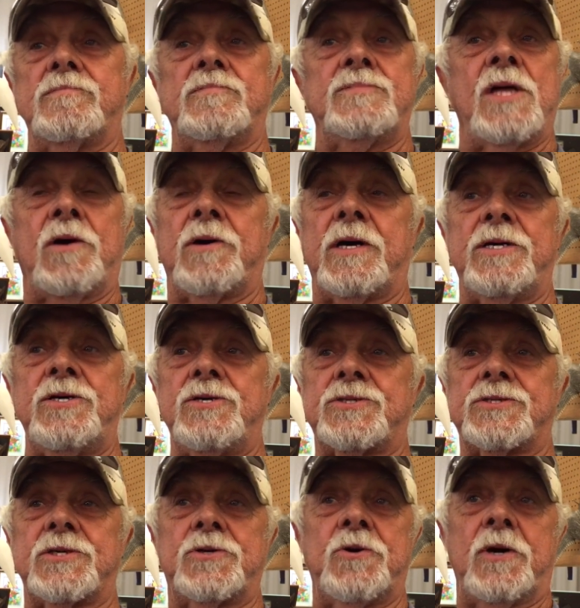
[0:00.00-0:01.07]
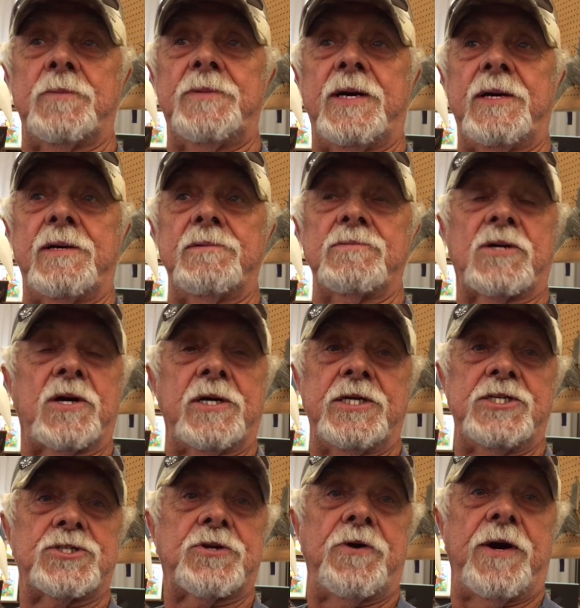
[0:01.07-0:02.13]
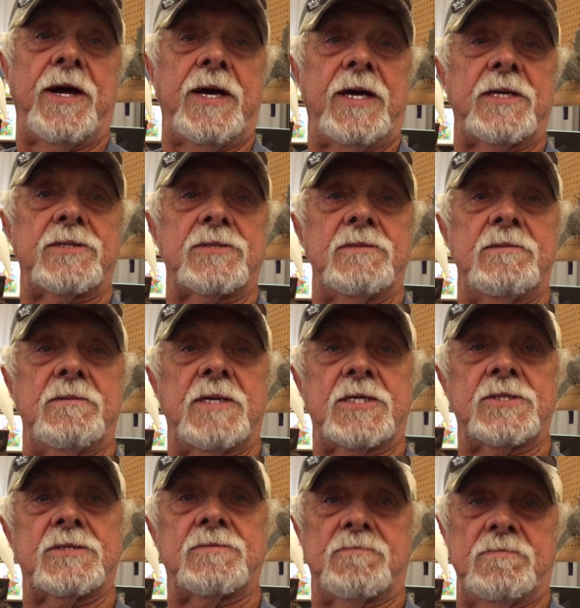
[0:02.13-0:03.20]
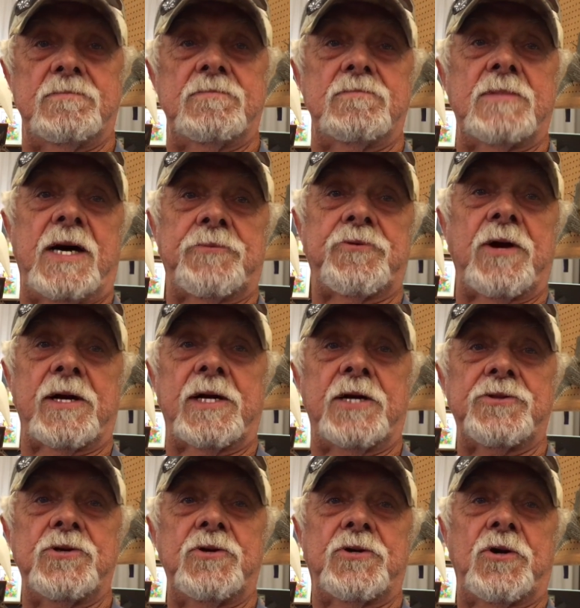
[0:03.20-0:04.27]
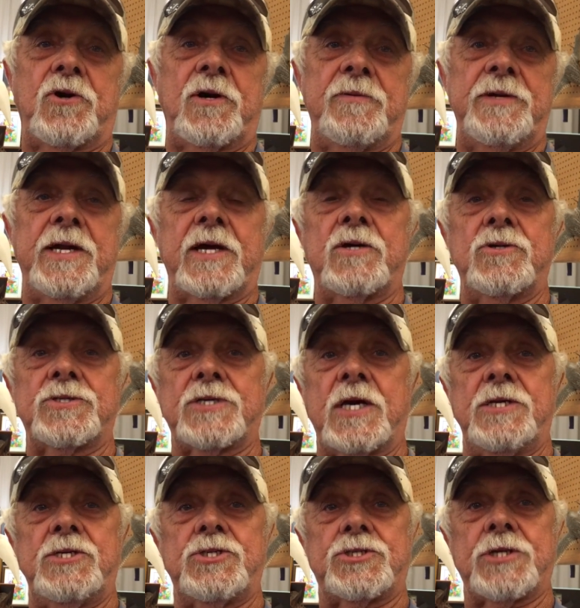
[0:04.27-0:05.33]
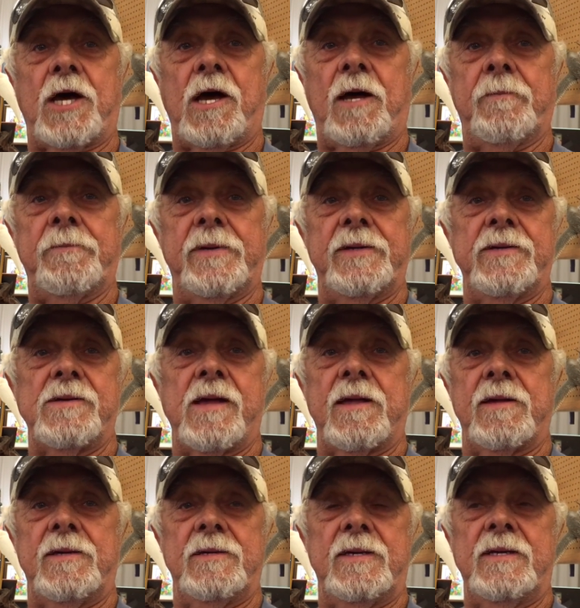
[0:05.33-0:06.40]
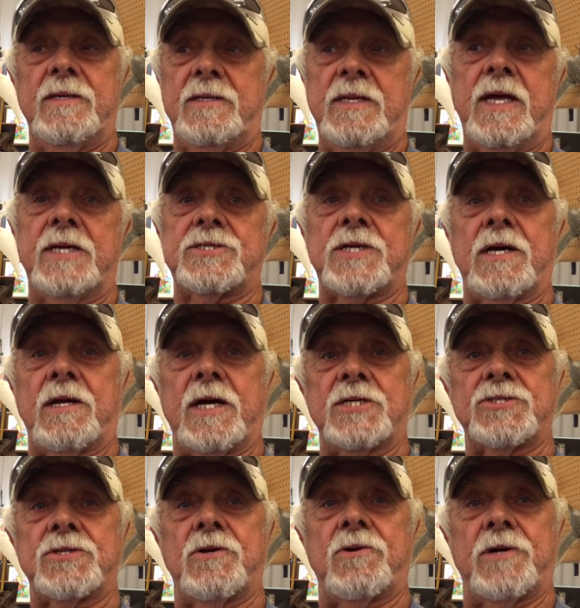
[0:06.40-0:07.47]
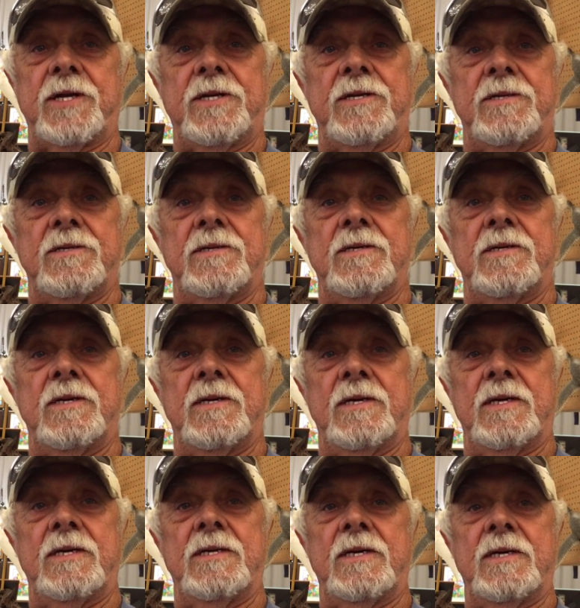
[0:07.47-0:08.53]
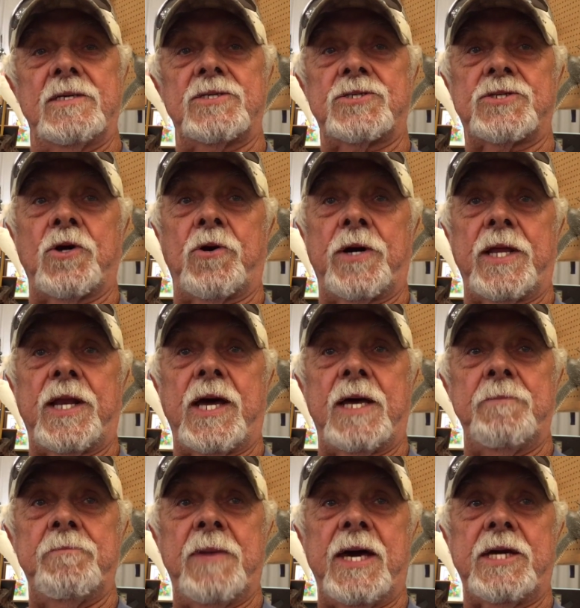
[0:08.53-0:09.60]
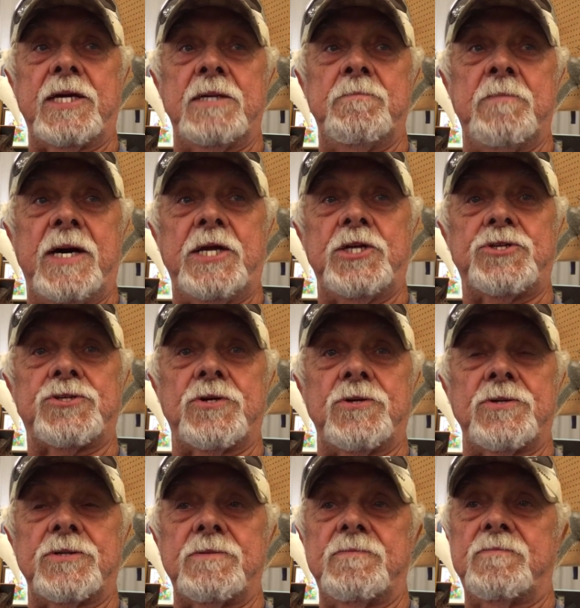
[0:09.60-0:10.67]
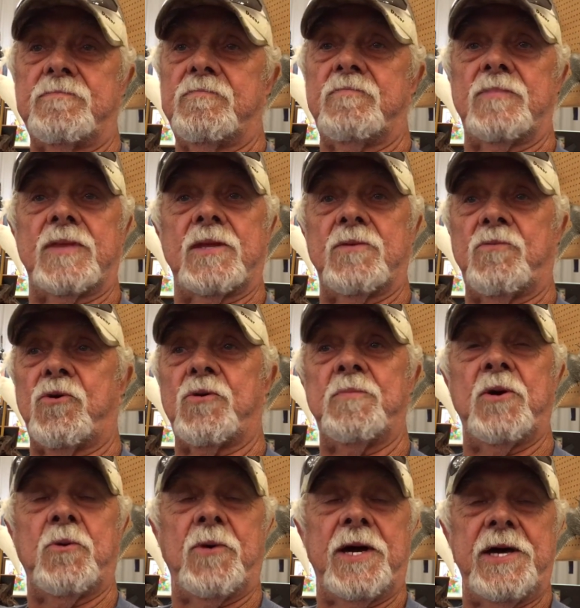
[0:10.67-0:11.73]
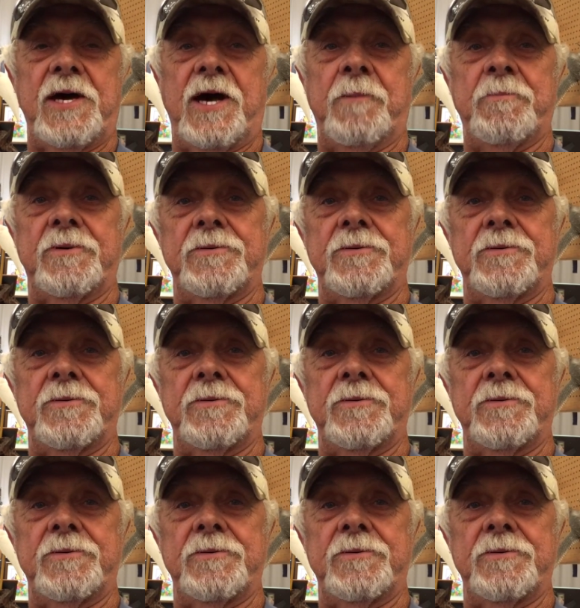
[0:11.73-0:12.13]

No, I used to go out there and cut his grass. And after I got through carving, I'd go sit in his shop. And that's how I started. Started out making miniatures and worked my way up.